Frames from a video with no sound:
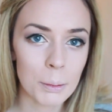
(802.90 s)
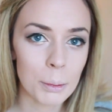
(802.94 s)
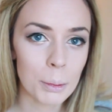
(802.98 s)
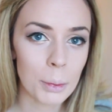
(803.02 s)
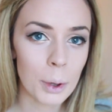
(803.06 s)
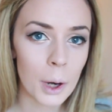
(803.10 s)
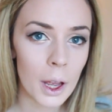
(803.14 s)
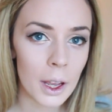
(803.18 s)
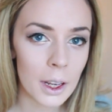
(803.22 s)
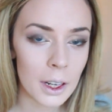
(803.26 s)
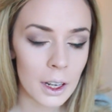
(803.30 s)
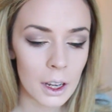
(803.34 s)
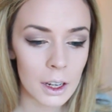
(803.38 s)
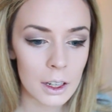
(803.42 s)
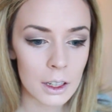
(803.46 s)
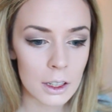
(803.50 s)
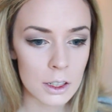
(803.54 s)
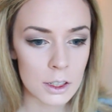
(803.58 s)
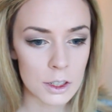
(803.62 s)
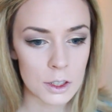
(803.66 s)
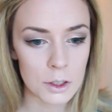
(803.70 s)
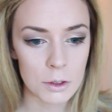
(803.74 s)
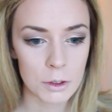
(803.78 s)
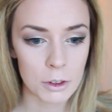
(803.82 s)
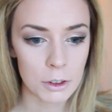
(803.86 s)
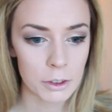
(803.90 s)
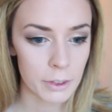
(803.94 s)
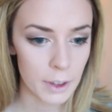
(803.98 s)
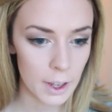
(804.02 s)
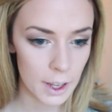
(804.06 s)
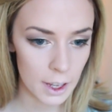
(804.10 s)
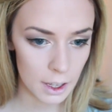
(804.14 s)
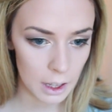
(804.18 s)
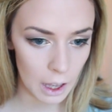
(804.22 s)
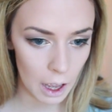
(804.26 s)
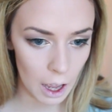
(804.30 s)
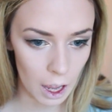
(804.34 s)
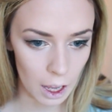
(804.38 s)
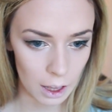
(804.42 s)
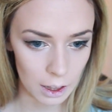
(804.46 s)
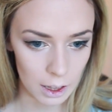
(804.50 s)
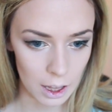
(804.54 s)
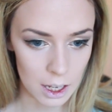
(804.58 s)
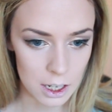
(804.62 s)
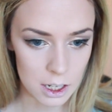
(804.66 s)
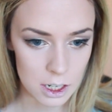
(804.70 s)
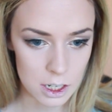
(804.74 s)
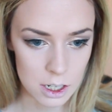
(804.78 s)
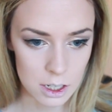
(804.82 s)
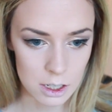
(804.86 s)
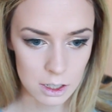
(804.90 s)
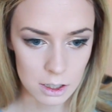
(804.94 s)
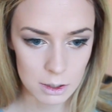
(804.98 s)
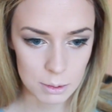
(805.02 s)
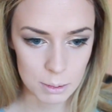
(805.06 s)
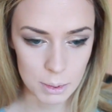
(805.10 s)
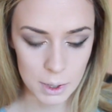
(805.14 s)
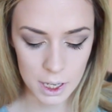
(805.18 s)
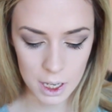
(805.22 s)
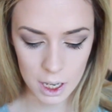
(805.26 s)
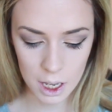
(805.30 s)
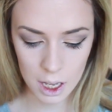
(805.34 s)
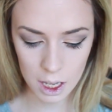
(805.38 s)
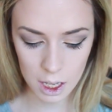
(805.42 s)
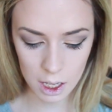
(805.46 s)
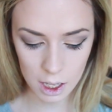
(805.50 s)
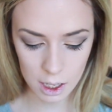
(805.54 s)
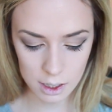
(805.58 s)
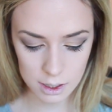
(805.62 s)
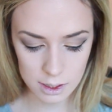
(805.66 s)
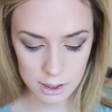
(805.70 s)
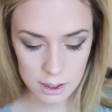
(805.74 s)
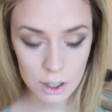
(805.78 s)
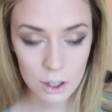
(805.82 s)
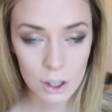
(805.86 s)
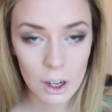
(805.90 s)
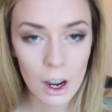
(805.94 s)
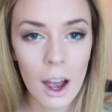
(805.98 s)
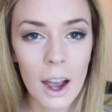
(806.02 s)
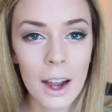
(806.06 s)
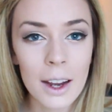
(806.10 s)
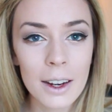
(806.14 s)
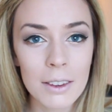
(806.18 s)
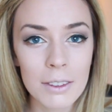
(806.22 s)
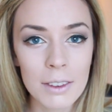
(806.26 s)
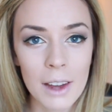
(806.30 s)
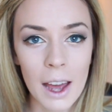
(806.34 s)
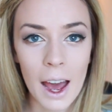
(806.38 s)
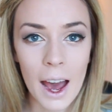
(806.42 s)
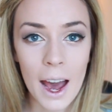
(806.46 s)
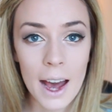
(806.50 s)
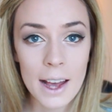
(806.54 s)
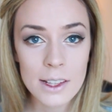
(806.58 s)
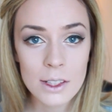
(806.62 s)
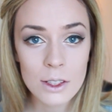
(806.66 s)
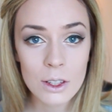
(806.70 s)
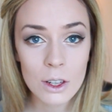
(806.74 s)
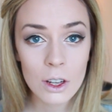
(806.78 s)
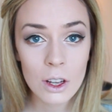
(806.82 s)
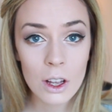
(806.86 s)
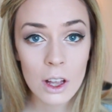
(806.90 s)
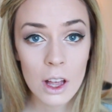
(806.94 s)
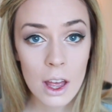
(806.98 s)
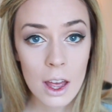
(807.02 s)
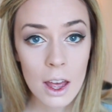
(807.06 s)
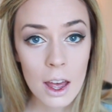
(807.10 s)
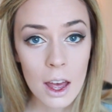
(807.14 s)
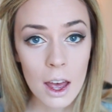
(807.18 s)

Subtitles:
probably not going to do fake eyelashes because they're kind of a hassle.